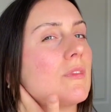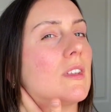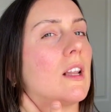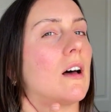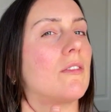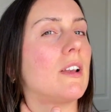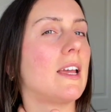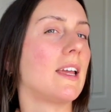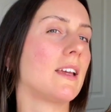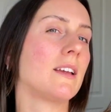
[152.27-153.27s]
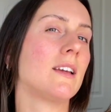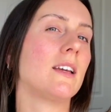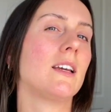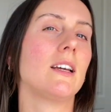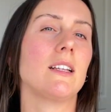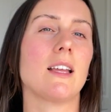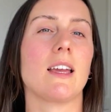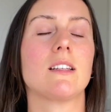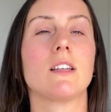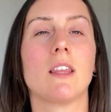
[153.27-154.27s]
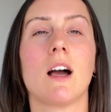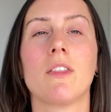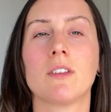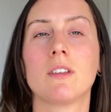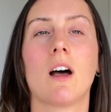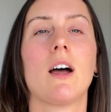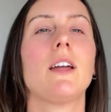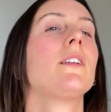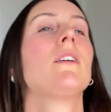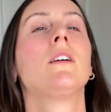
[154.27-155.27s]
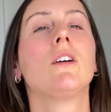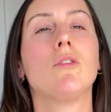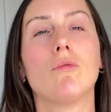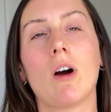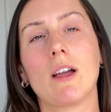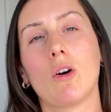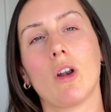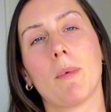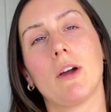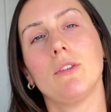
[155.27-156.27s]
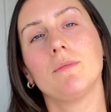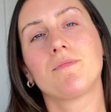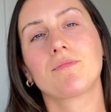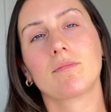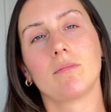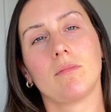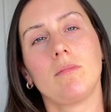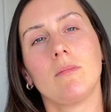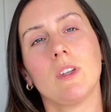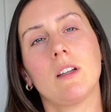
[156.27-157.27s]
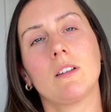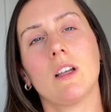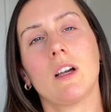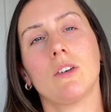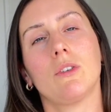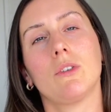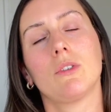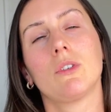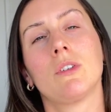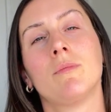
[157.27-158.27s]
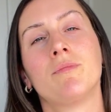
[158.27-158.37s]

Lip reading: Lovely. Take it to the other side, right collarbone, circles,